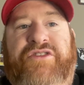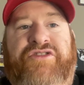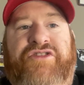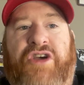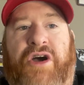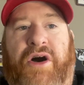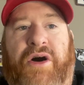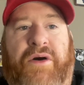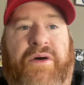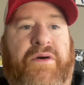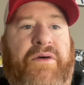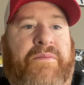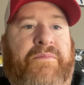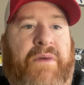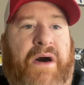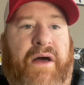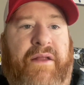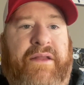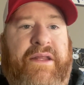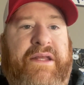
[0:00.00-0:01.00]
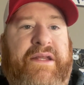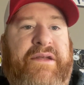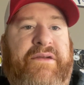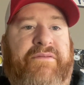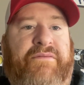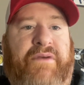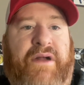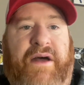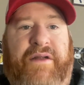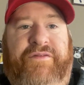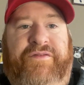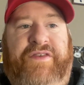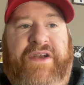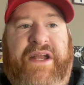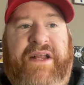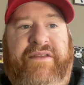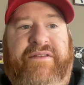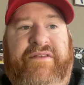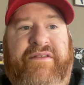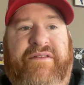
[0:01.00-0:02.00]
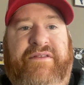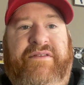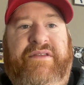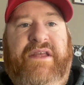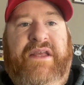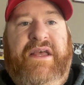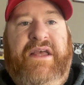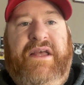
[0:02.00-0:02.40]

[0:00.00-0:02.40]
Joe Mullen, Ron Francis